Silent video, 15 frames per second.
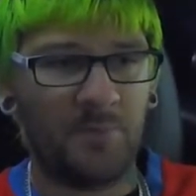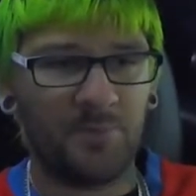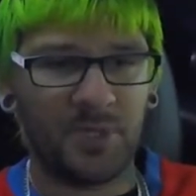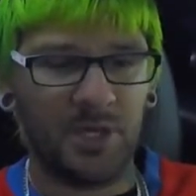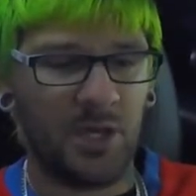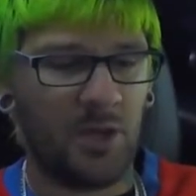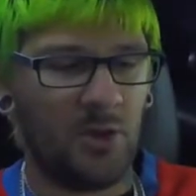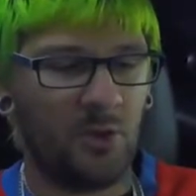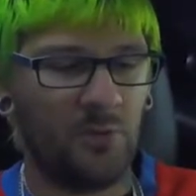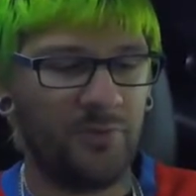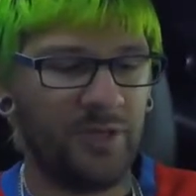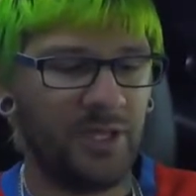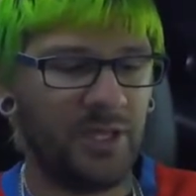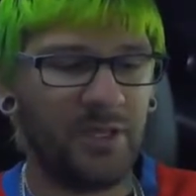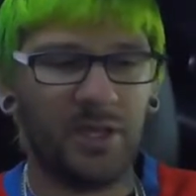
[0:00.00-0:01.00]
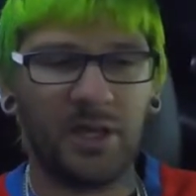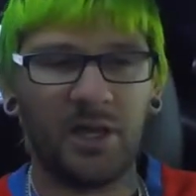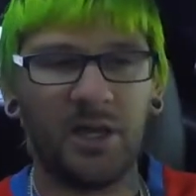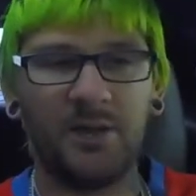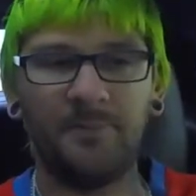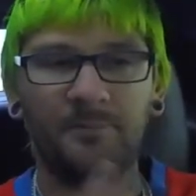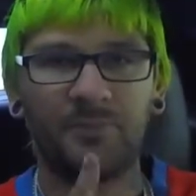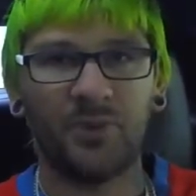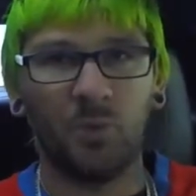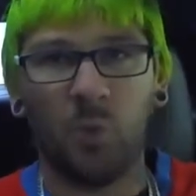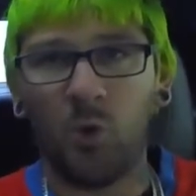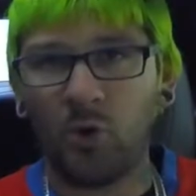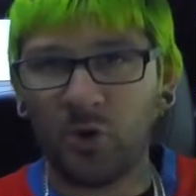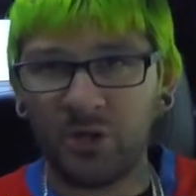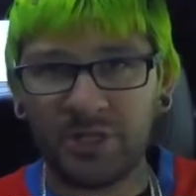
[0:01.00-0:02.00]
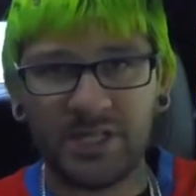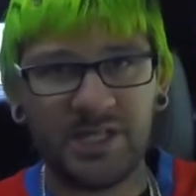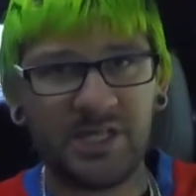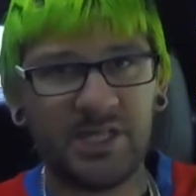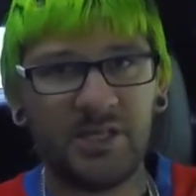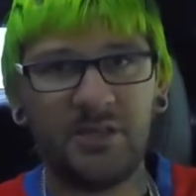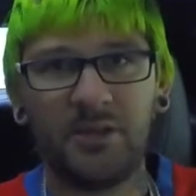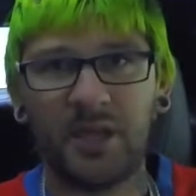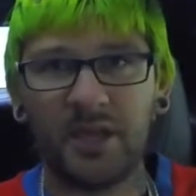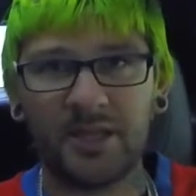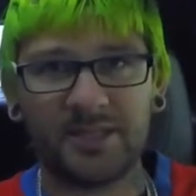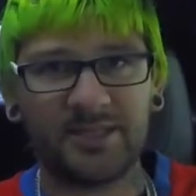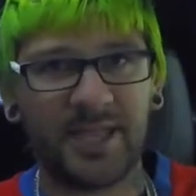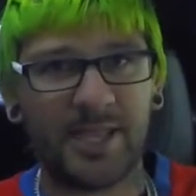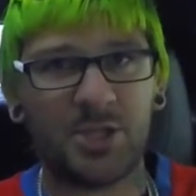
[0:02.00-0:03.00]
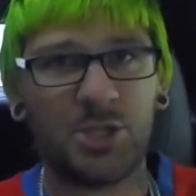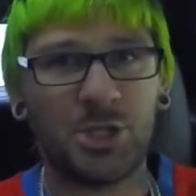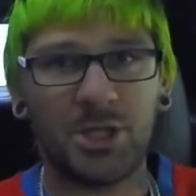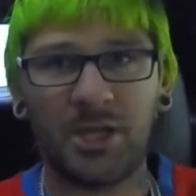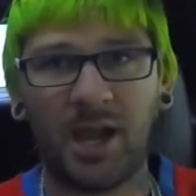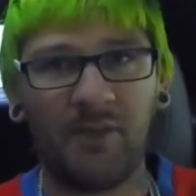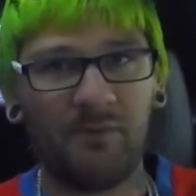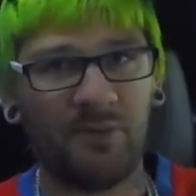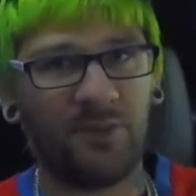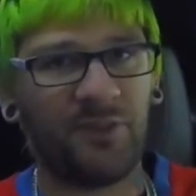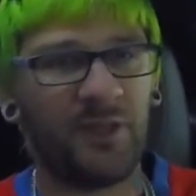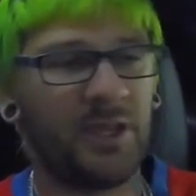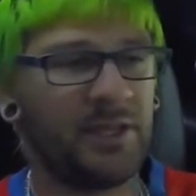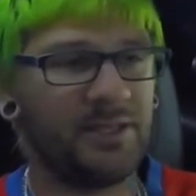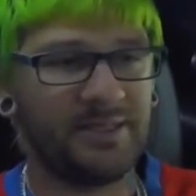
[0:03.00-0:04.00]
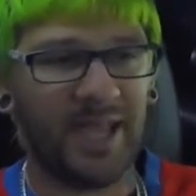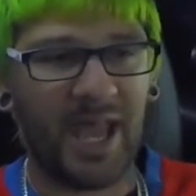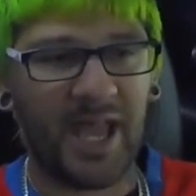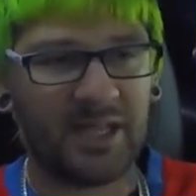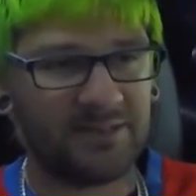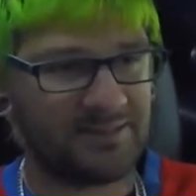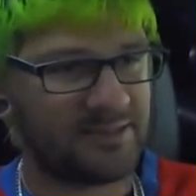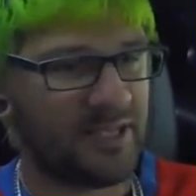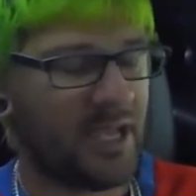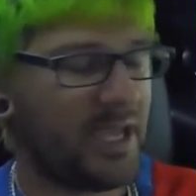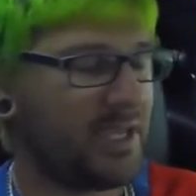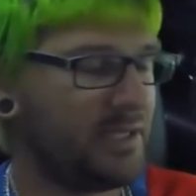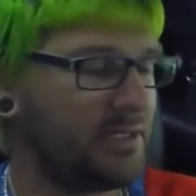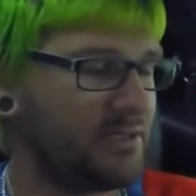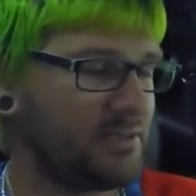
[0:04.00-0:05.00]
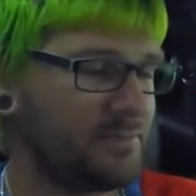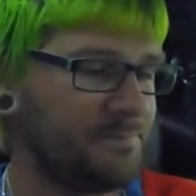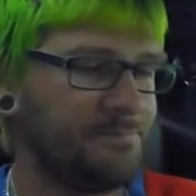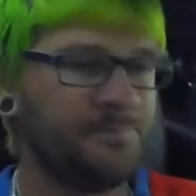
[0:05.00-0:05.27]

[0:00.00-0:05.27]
you know, the warranty, extension, everything, tax, tags,